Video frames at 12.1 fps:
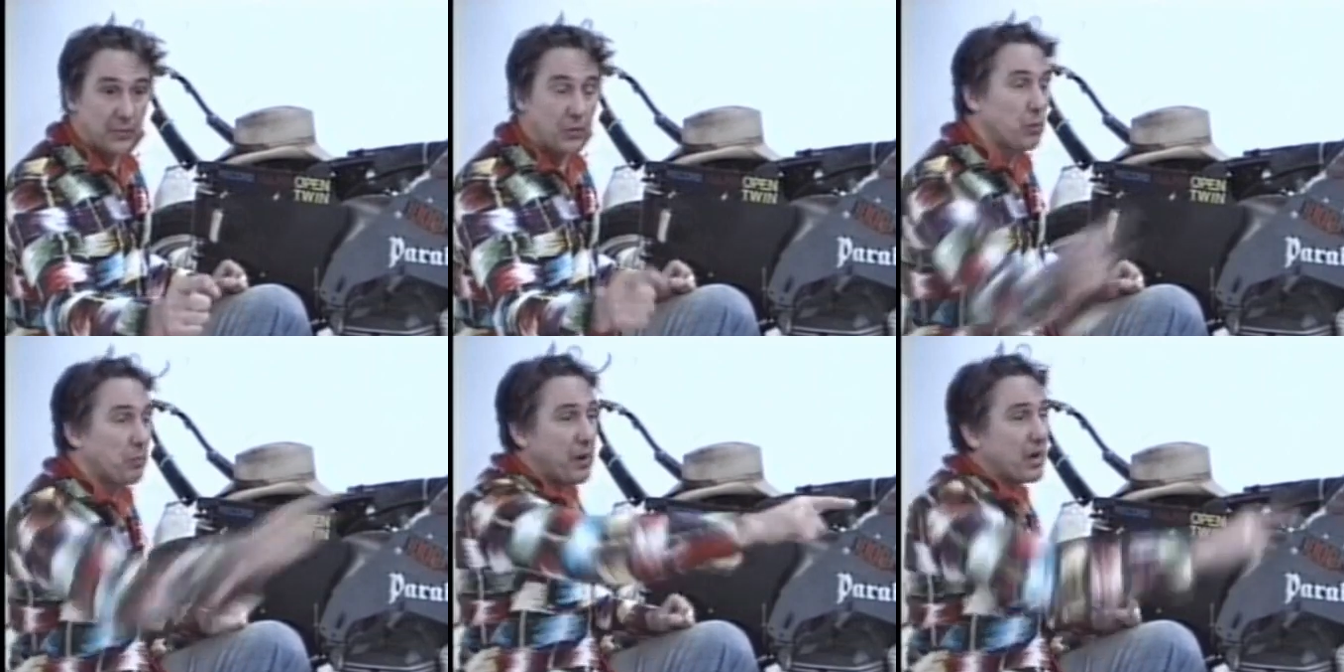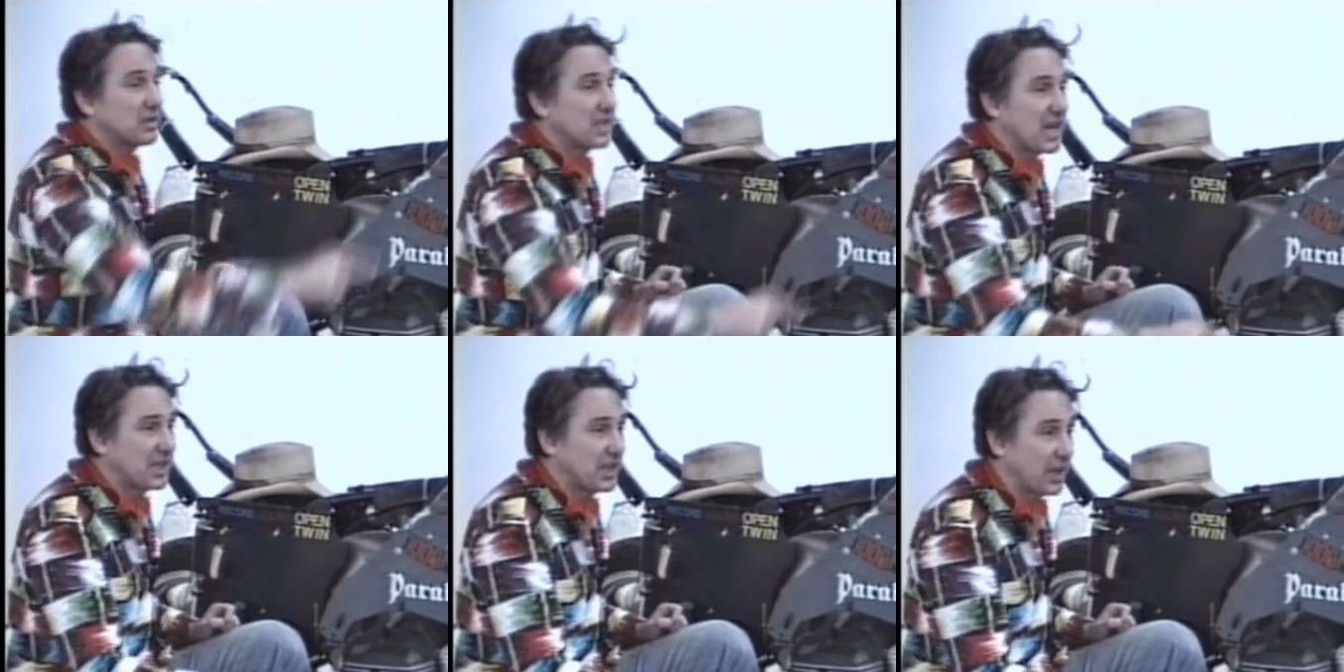You punks
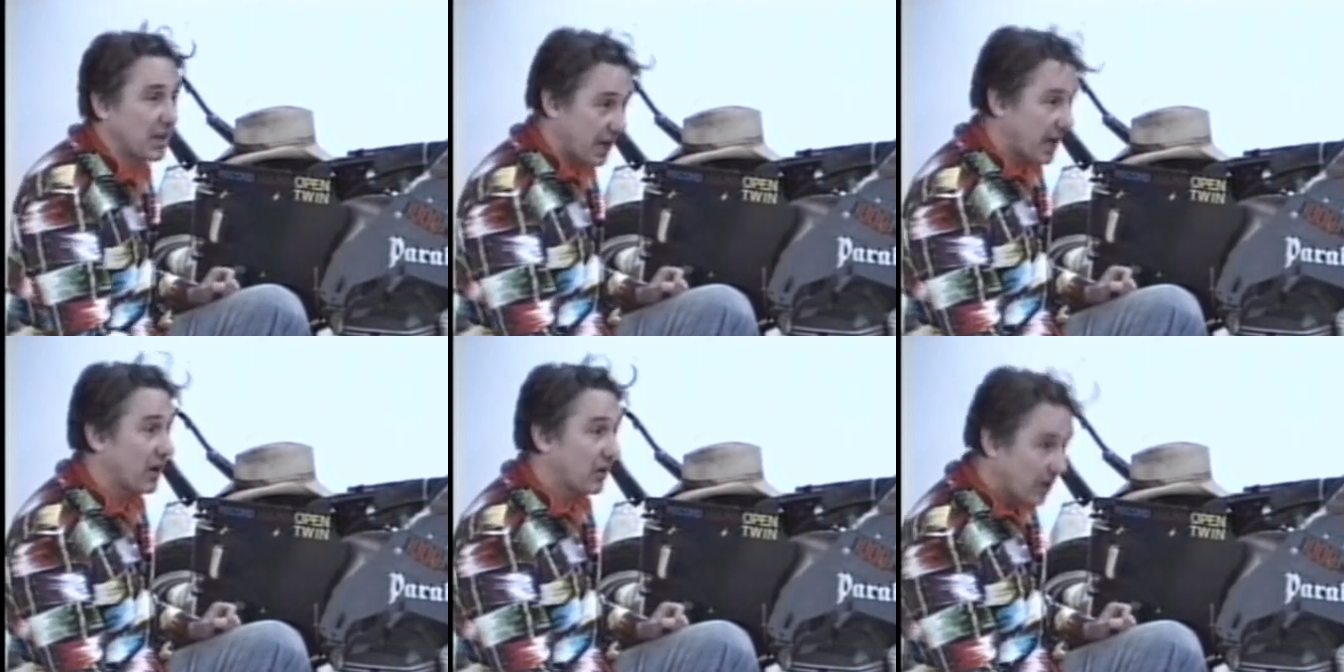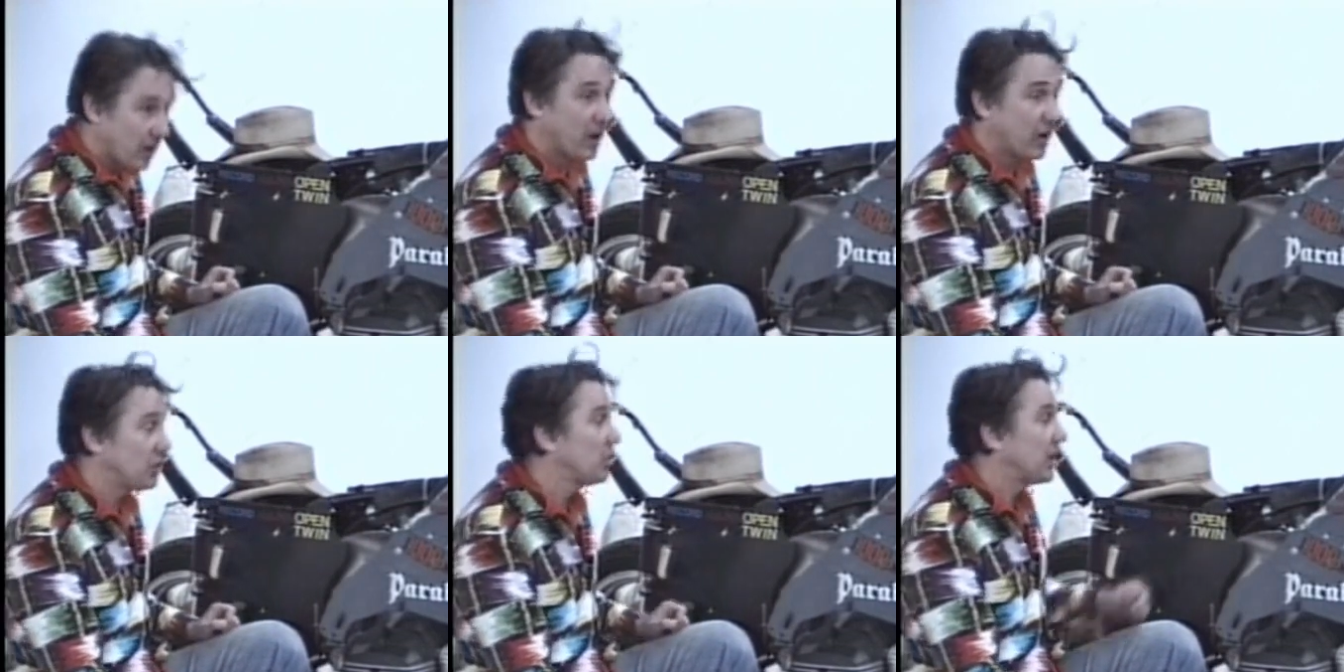out there now,
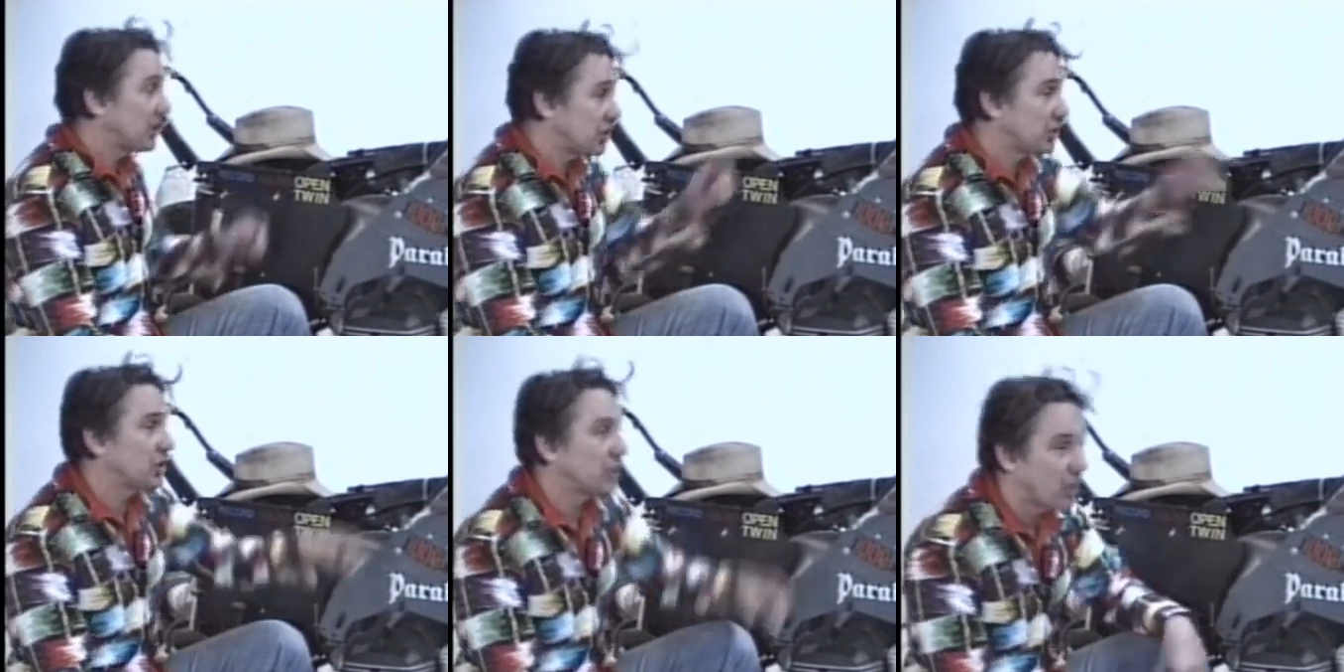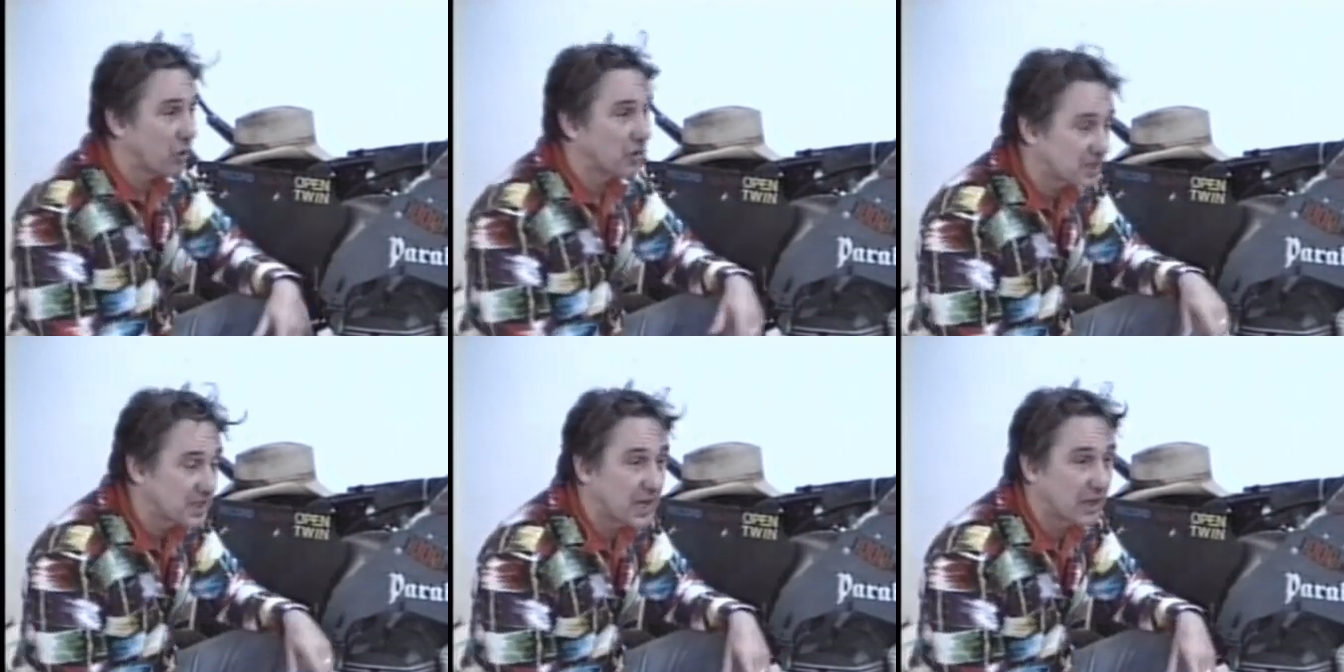you get your Toyota
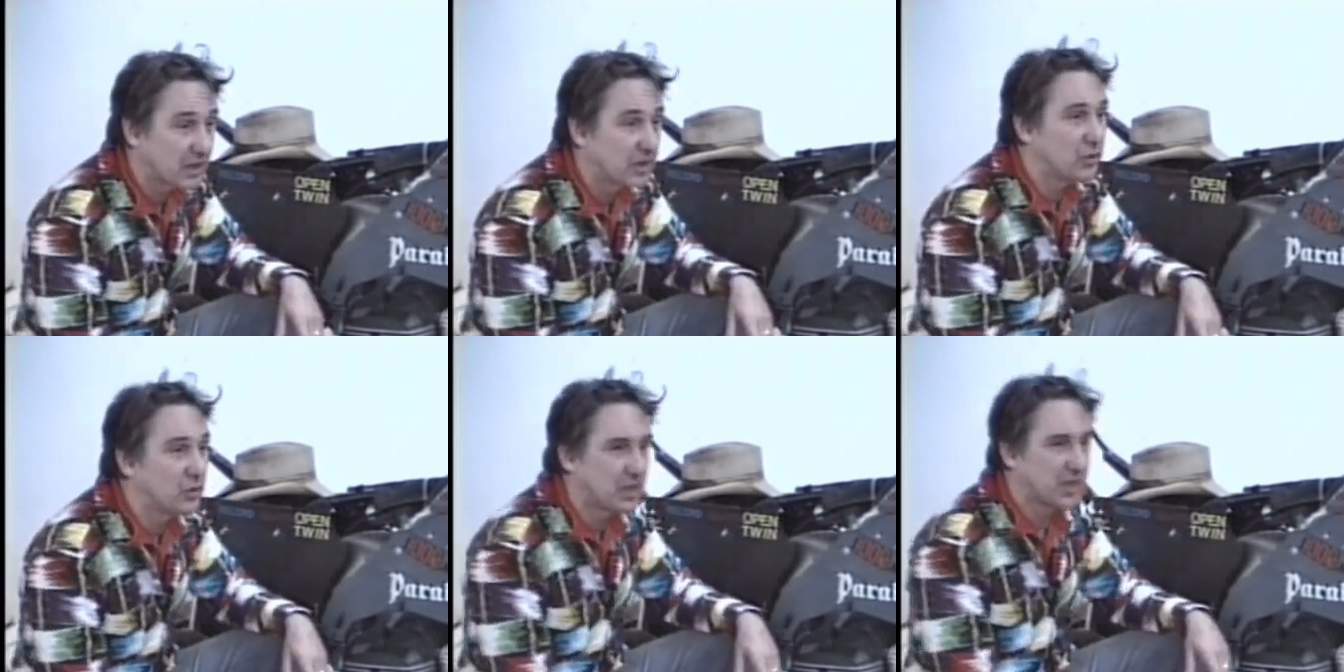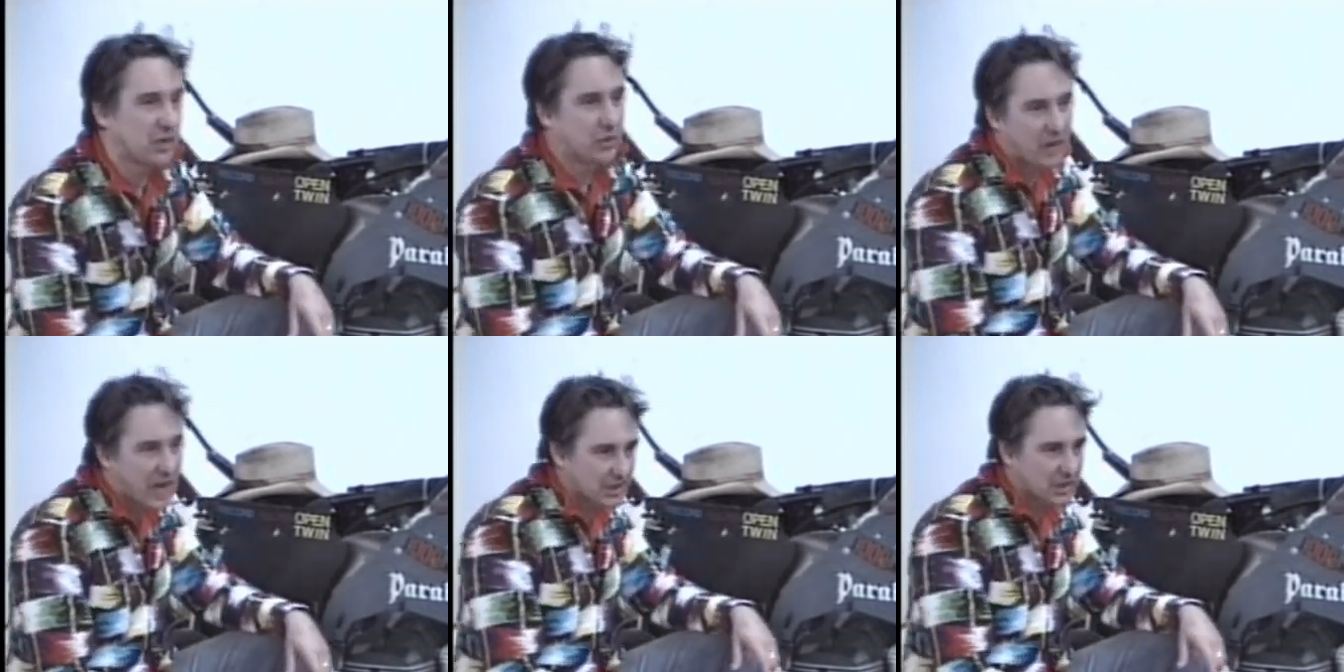Celica and you think you
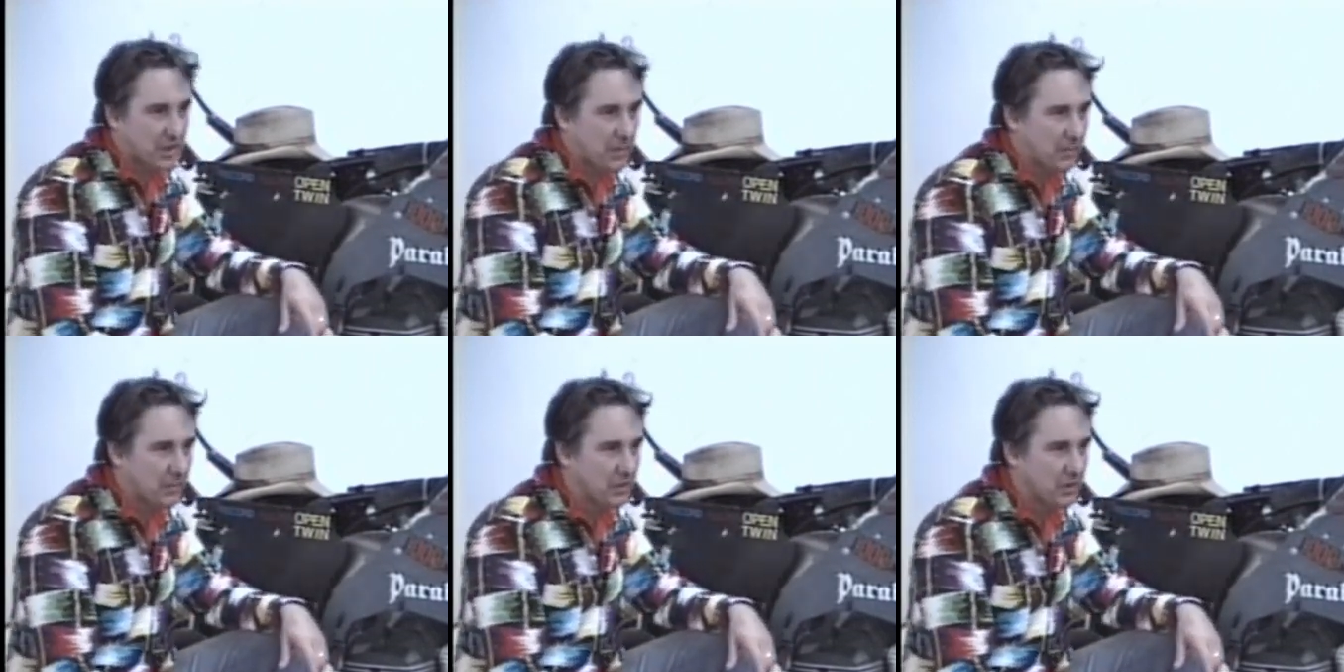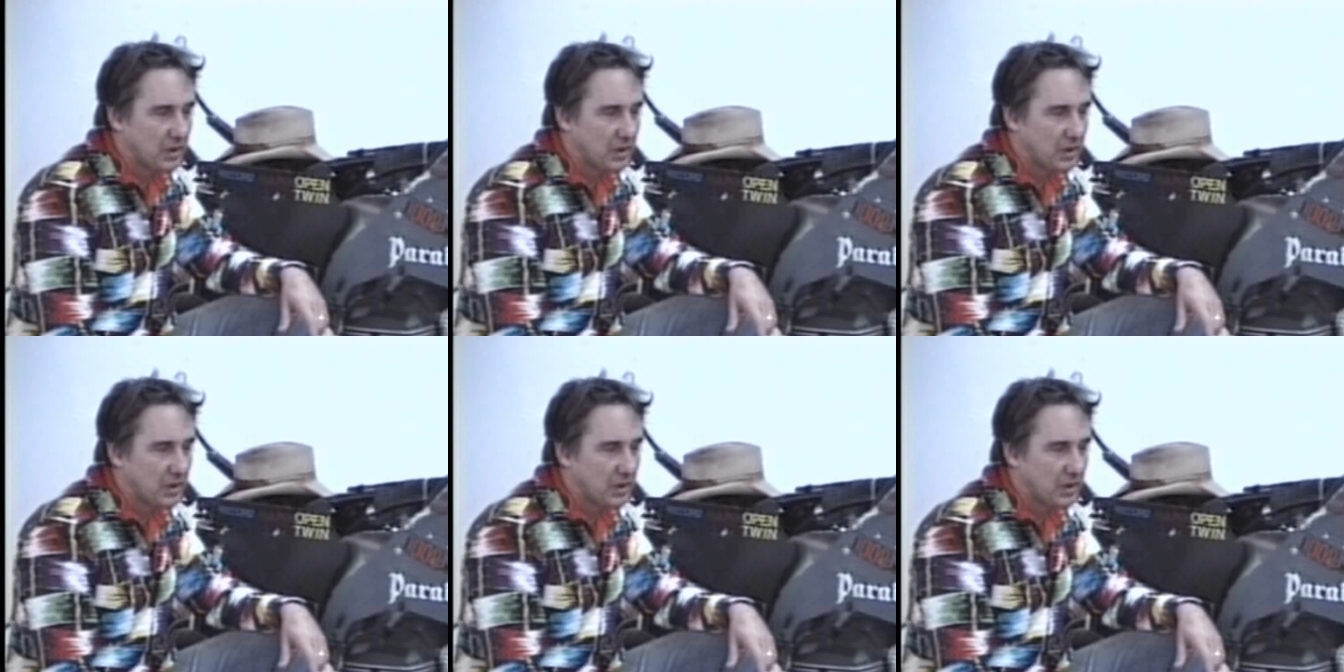got something.